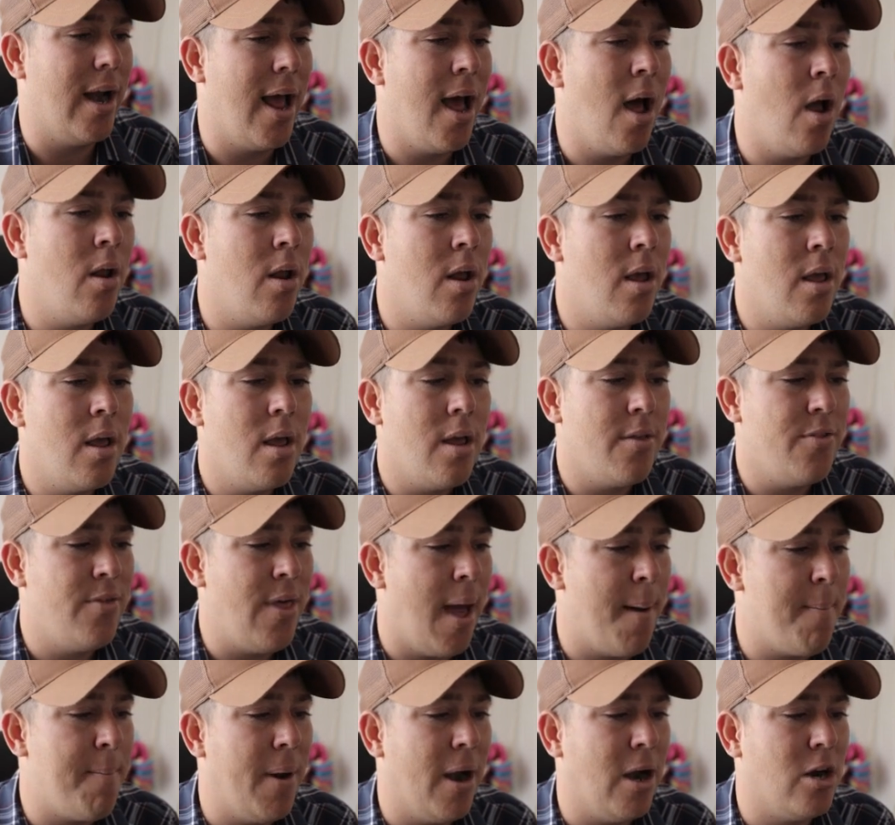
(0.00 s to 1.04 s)
out.
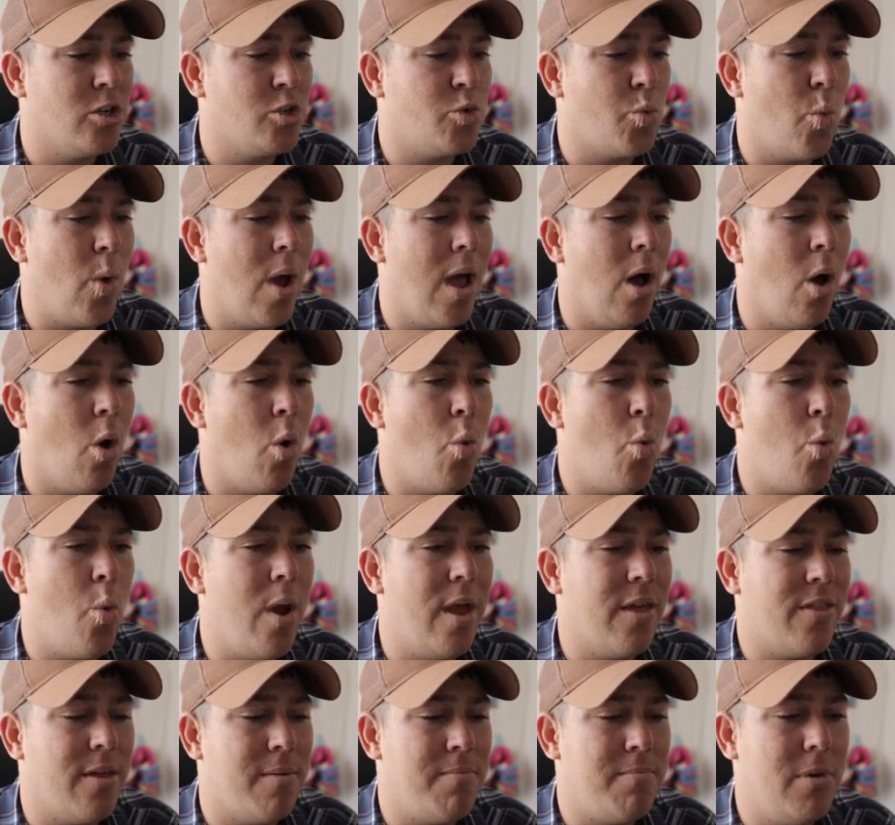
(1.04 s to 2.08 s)
That pairs well
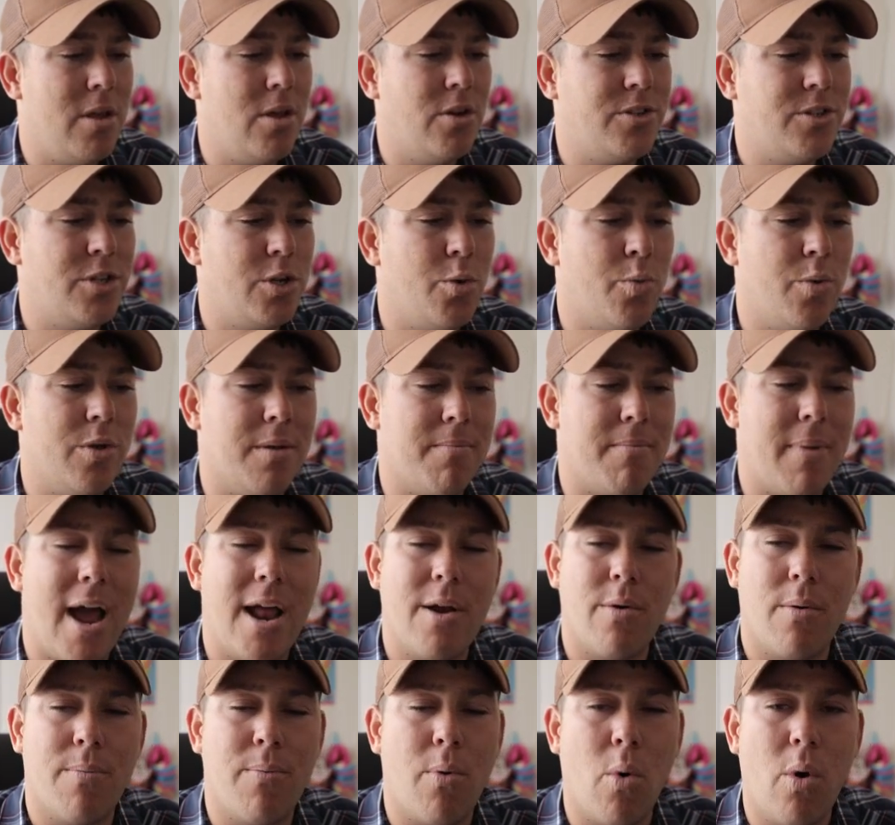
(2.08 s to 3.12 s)
with Mewtwo with a
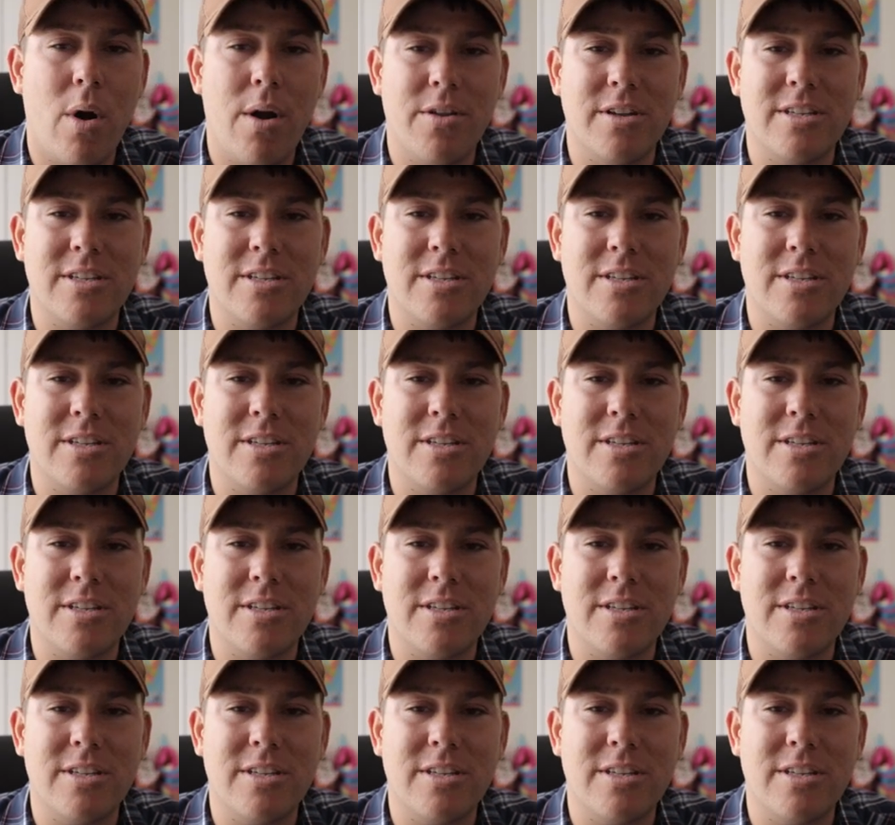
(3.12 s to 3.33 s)
Mind Report.